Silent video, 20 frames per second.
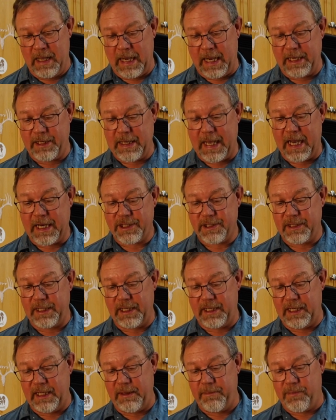I
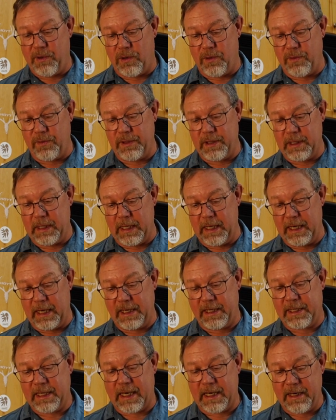actually deboned an
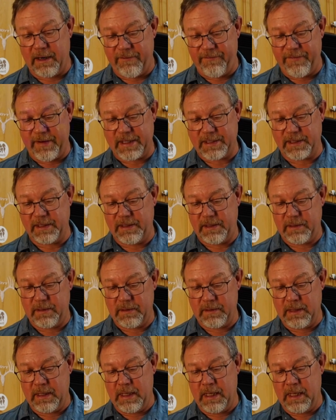entire pheasant.